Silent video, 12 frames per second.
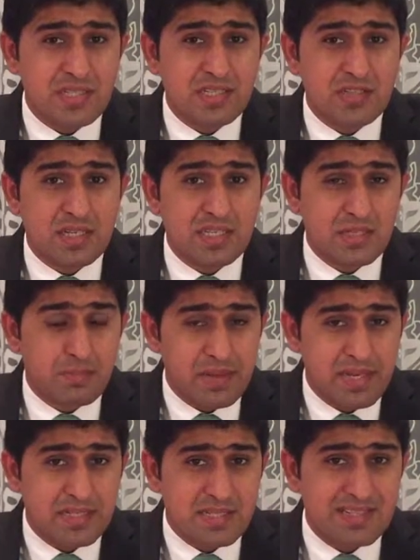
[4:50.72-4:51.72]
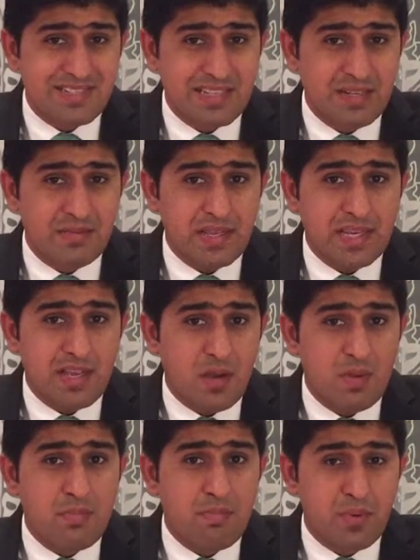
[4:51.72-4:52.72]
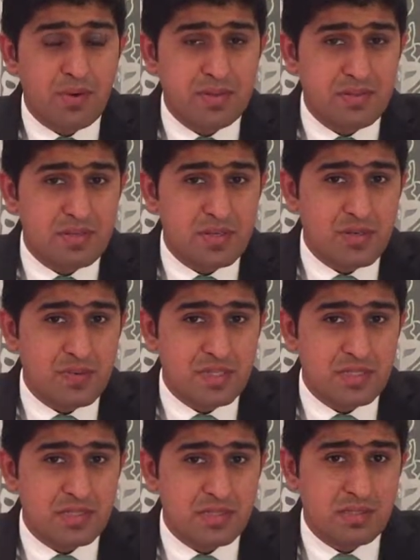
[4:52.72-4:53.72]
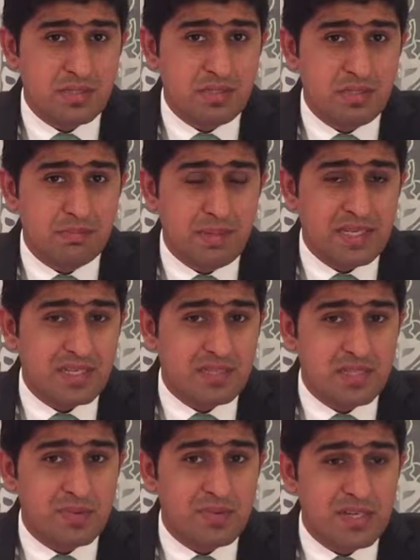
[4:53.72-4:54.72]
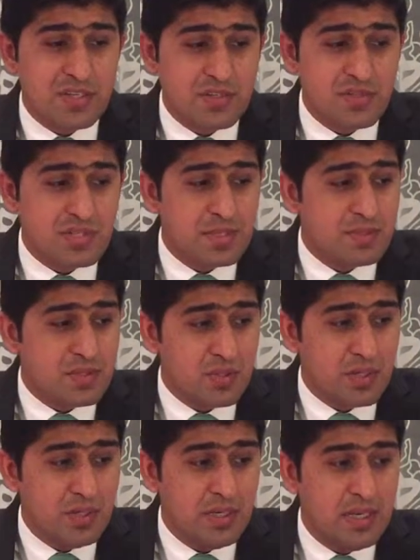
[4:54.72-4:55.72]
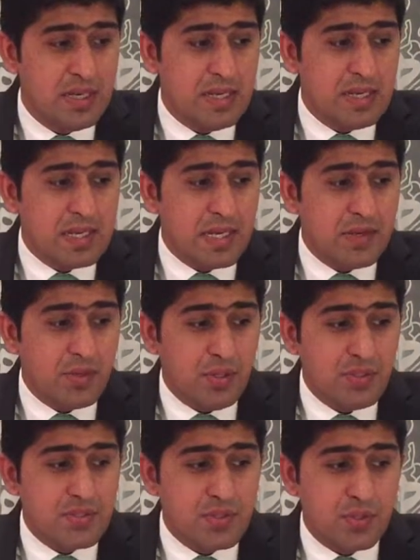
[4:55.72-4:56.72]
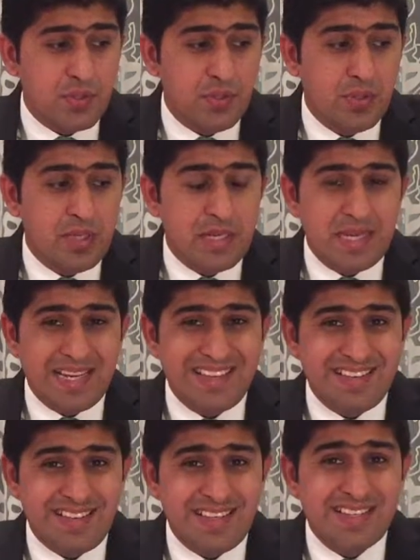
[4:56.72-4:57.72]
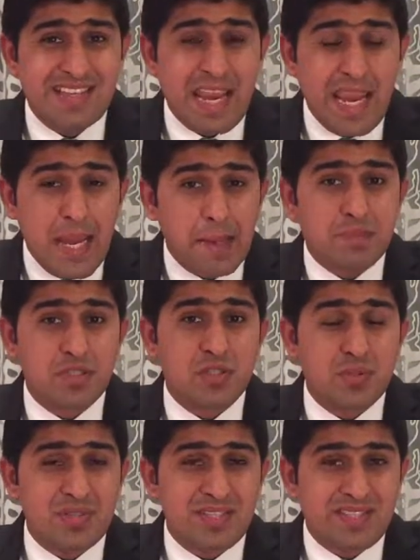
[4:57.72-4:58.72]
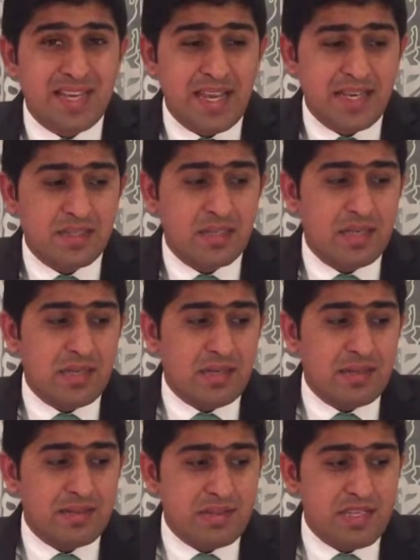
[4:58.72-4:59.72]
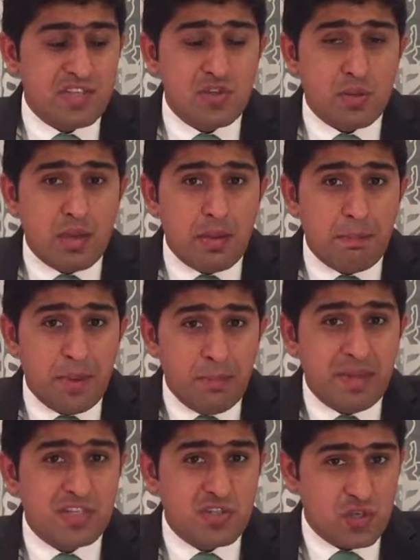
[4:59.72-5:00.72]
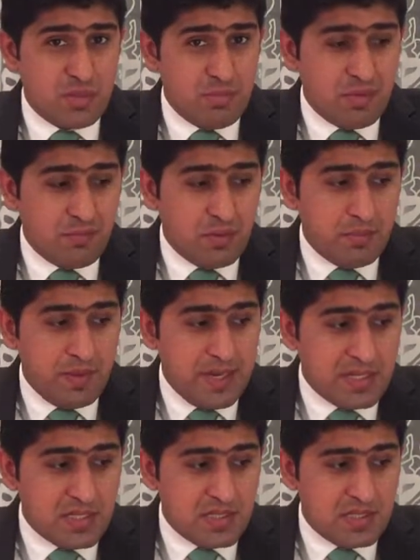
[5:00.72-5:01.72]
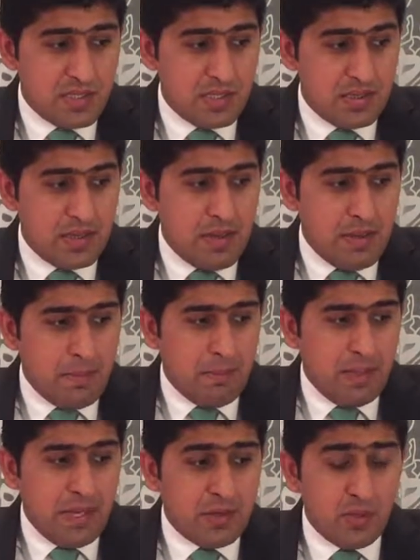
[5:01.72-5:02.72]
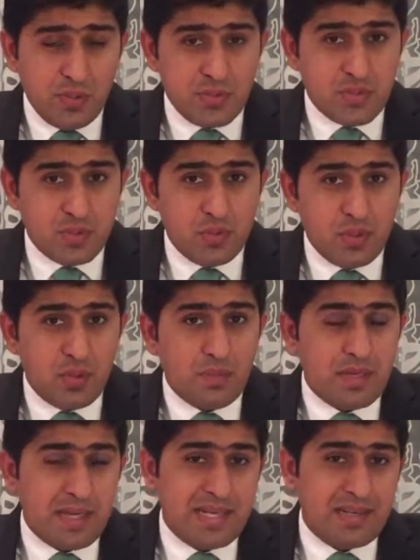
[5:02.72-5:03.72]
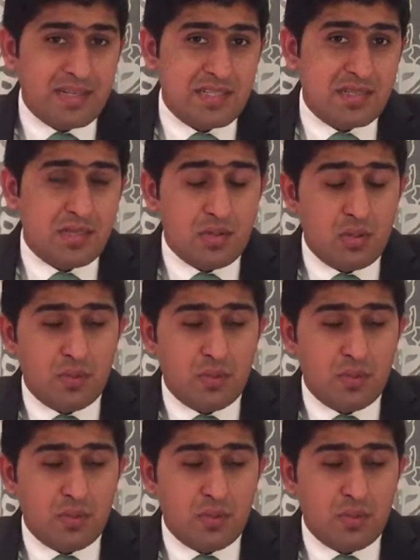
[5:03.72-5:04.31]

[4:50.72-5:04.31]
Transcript: It explains itself like how important the U.S. Pakistan relationships are, and also it is aimed to design the public shaming for Pakistan, and also no one, at least, and